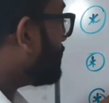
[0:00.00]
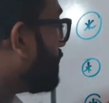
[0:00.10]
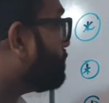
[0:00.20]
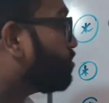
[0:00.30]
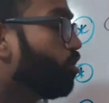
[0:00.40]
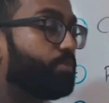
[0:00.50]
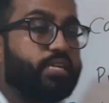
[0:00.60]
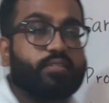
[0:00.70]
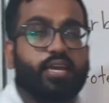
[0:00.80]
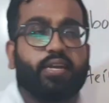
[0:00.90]
absorbed
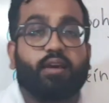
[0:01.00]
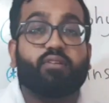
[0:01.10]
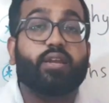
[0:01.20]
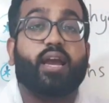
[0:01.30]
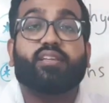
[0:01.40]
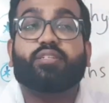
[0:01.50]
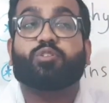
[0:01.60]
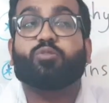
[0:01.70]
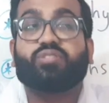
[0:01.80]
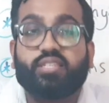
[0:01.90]
inside our
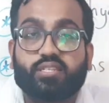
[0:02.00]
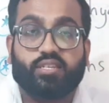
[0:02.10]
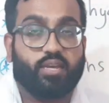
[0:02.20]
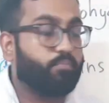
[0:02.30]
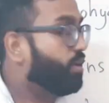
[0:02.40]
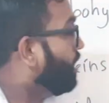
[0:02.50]
digestive system